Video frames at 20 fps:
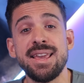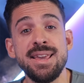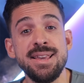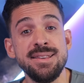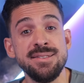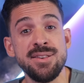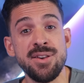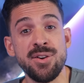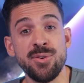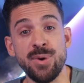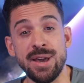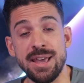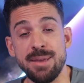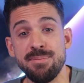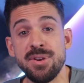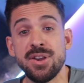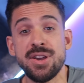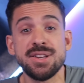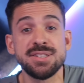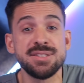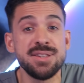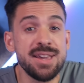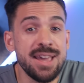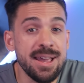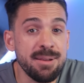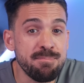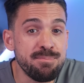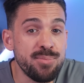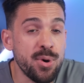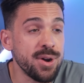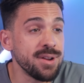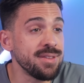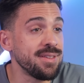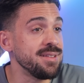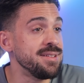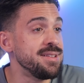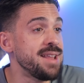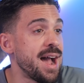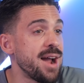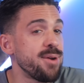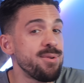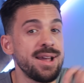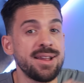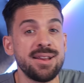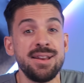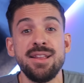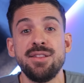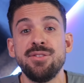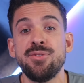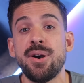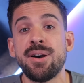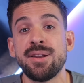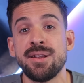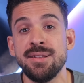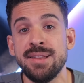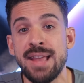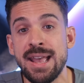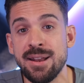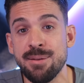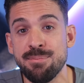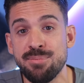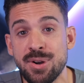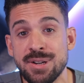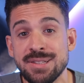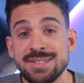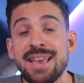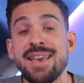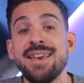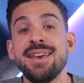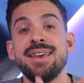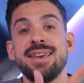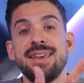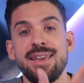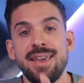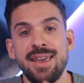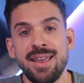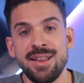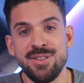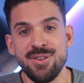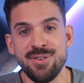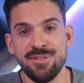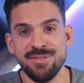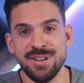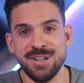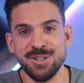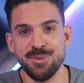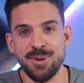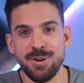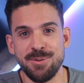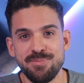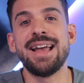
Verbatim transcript: easier way because you can point directly to other data points in your visual.